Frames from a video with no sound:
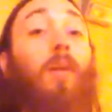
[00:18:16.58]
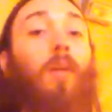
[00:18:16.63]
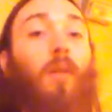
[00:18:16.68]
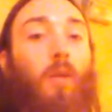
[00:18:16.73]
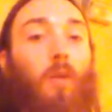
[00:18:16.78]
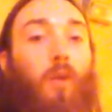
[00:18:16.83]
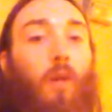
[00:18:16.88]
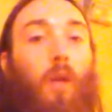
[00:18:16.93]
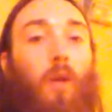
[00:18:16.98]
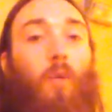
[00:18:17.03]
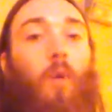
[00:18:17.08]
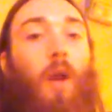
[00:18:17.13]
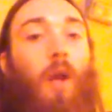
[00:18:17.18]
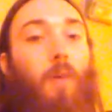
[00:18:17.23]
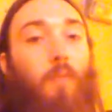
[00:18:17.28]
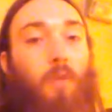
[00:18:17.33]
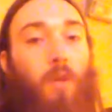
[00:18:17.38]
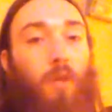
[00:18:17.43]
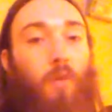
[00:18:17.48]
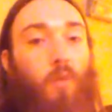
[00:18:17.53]
You'd get quite
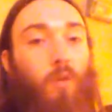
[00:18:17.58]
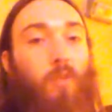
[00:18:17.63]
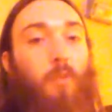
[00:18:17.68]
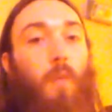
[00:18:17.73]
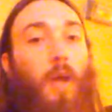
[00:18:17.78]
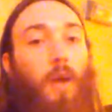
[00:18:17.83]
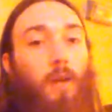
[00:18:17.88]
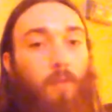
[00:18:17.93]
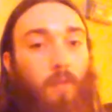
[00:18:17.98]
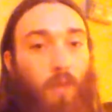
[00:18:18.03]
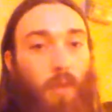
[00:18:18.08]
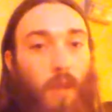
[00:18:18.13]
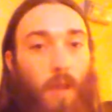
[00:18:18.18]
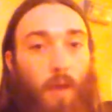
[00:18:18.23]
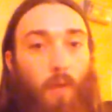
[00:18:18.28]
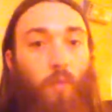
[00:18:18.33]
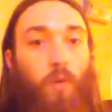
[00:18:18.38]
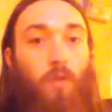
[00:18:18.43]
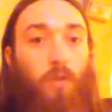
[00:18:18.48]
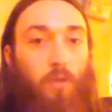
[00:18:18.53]
a bit of respect for
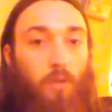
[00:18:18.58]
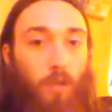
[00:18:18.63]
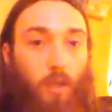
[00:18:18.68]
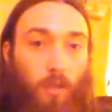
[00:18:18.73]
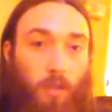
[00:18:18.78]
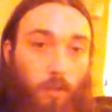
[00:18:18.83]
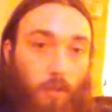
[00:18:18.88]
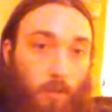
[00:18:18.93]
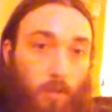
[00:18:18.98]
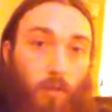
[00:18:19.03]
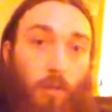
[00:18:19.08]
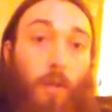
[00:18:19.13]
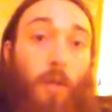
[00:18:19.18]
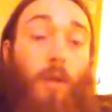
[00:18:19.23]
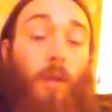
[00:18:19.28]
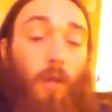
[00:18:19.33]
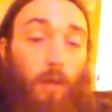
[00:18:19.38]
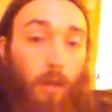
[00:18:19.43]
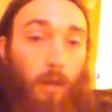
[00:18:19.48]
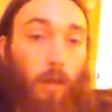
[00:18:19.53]
that, wouldn't you?
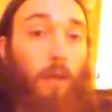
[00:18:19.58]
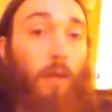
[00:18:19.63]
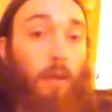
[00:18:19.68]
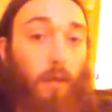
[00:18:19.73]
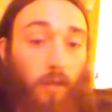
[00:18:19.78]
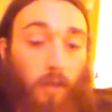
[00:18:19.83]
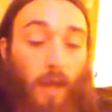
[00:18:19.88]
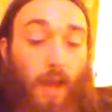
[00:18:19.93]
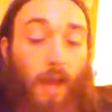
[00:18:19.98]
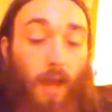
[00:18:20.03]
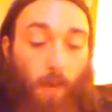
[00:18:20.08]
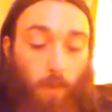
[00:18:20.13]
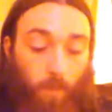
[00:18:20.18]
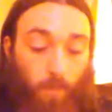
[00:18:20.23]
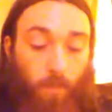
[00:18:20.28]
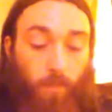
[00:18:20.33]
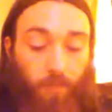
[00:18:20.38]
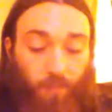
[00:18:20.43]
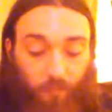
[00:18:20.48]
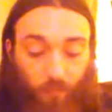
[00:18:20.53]
Yeah.
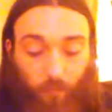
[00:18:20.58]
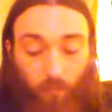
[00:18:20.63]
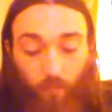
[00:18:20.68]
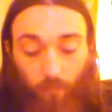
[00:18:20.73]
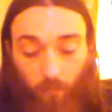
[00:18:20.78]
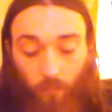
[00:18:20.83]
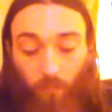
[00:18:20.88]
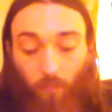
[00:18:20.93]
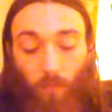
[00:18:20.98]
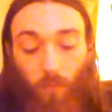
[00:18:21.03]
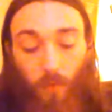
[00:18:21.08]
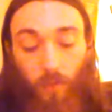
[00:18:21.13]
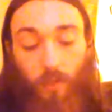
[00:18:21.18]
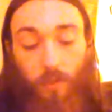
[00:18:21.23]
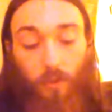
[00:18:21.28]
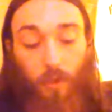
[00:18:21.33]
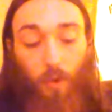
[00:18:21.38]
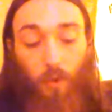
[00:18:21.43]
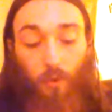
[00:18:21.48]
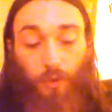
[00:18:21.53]

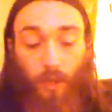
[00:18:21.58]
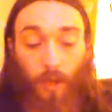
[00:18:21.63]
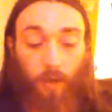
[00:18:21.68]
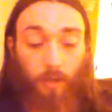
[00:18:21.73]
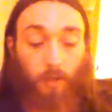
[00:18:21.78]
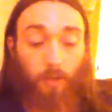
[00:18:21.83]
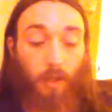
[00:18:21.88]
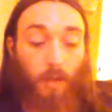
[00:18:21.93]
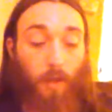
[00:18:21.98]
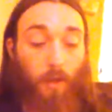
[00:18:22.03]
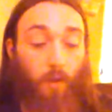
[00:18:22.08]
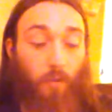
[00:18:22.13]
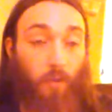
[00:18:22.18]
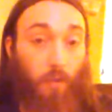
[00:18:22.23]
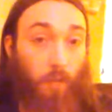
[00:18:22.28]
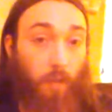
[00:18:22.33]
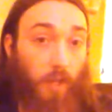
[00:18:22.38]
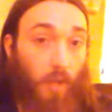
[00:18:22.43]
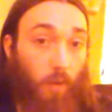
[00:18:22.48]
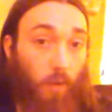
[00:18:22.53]
So that is how
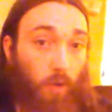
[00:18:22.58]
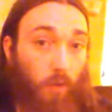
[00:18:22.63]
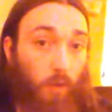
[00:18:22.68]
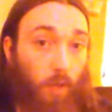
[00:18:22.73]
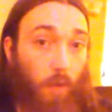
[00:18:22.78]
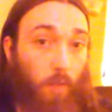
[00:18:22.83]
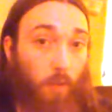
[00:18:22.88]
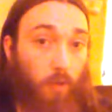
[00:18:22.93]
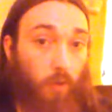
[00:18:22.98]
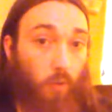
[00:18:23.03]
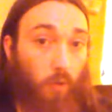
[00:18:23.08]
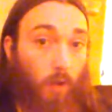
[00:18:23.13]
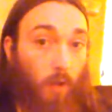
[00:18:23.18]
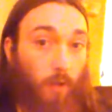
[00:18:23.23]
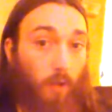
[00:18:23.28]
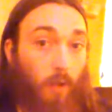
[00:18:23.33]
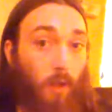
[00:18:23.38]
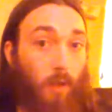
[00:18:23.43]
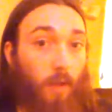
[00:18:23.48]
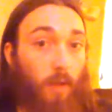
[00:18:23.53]
the plain orc clubbers
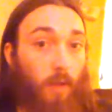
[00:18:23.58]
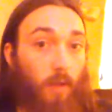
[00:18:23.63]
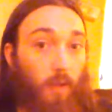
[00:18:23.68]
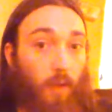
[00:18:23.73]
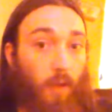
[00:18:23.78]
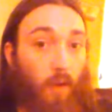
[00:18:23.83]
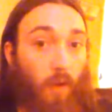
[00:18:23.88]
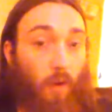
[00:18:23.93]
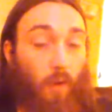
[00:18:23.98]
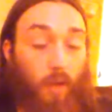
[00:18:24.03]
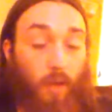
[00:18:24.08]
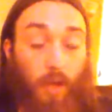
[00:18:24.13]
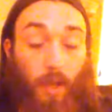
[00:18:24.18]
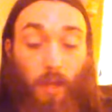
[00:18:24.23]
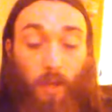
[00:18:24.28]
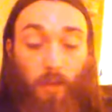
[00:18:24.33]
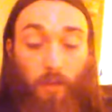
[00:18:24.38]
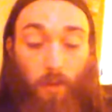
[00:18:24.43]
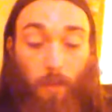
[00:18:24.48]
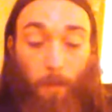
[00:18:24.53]
work. They go,
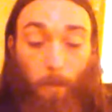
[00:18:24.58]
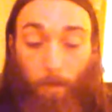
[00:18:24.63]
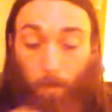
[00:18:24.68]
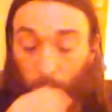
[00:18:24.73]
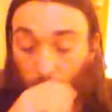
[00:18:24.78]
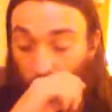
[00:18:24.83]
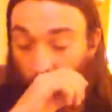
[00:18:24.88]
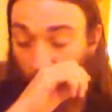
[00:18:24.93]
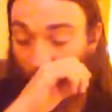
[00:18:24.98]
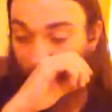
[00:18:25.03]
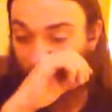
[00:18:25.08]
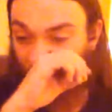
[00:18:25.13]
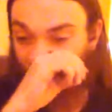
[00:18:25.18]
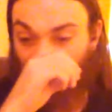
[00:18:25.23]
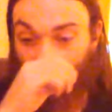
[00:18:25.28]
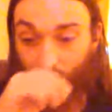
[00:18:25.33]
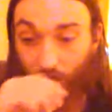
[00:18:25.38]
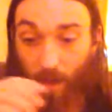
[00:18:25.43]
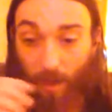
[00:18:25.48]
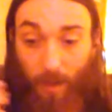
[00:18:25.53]
and how
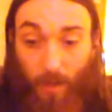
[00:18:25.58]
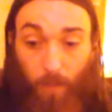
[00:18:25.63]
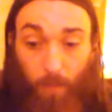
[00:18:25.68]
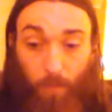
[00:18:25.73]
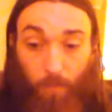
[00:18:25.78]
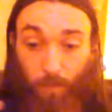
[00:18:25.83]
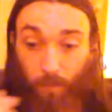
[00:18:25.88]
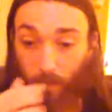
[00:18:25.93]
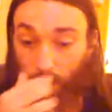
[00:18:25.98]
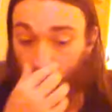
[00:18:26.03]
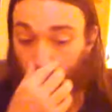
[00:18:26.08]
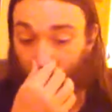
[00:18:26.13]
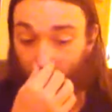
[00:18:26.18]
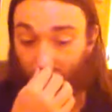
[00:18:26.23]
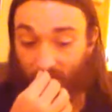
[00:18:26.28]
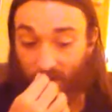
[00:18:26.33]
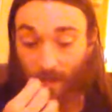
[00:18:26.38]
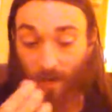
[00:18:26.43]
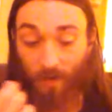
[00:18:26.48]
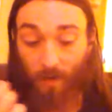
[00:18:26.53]
they fight,
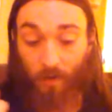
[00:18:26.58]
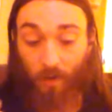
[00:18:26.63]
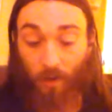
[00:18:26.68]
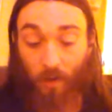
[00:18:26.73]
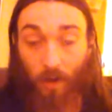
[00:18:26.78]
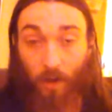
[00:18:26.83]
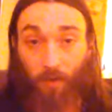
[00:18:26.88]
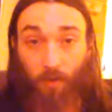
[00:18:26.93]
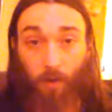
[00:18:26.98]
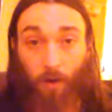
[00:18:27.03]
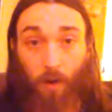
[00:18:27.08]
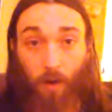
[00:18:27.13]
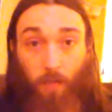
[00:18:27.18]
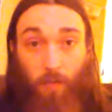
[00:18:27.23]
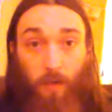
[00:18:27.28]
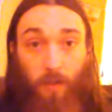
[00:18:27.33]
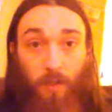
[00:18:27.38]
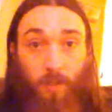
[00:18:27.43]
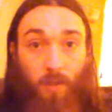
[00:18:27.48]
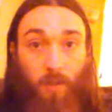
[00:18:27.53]
since now you know how they're
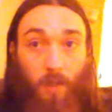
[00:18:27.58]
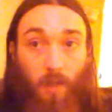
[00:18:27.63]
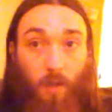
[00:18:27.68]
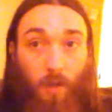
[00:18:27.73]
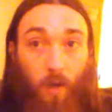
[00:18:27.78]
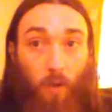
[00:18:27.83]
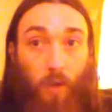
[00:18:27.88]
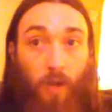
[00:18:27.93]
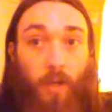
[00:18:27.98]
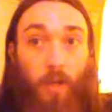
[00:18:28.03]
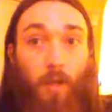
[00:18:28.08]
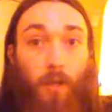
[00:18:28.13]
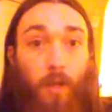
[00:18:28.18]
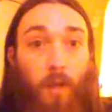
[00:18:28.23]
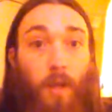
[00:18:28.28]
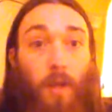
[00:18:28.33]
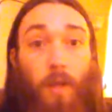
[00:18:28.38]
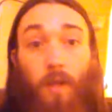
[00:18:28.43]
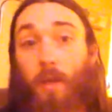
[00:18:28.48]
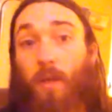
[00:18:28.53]
armored, is they go in
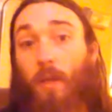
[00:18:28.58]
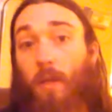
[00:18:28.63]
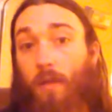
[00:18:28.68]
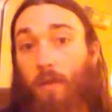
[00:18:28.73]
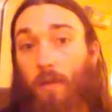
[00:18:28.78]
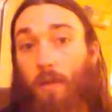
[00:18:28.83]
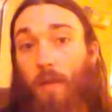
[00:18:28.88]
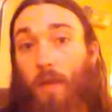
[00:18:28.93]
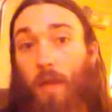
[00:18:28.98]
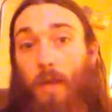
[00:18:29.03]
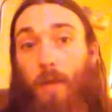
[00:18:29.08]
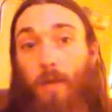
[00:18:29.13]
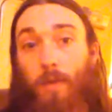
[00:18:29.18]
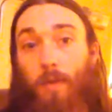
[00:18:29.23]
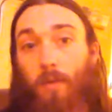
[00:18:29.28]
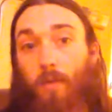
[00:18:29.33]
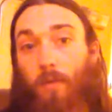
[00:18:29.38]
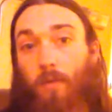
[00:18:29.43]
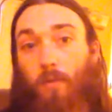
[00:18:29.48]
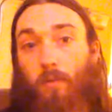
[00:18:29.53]

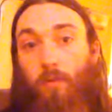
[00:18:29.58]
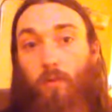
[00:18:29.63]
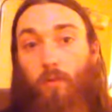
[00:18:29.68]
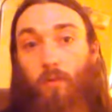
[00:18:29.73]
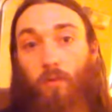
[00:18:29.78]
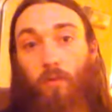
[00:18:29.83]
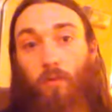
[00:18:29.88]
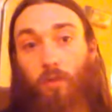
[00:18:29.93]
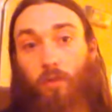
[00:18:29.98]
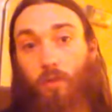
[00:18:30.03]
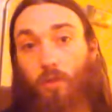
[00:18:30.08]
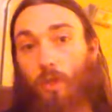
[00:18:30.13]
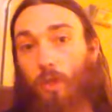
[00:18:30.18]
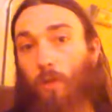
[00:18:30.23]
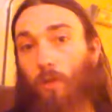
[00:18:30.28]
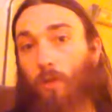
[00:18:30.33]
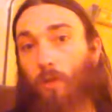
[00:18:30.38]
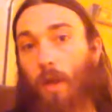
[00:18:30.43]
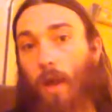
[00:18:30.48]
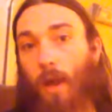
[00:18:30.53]
a
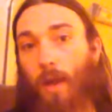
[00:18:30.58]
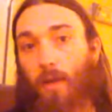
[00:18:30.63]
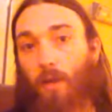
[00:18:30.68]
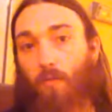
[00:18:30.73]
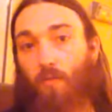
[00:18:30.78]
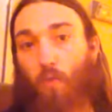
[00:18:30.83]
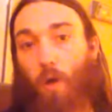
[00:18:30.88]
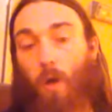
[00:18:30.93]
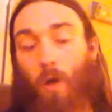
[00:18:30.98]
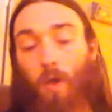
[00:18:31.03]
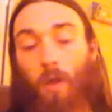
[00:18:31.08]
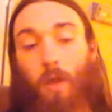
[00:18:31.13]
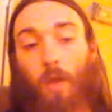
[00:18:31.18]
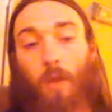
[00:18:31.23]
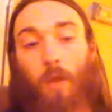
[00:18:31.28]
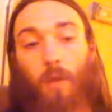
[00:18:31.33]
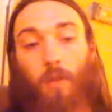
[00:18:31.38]
shield kind of wall.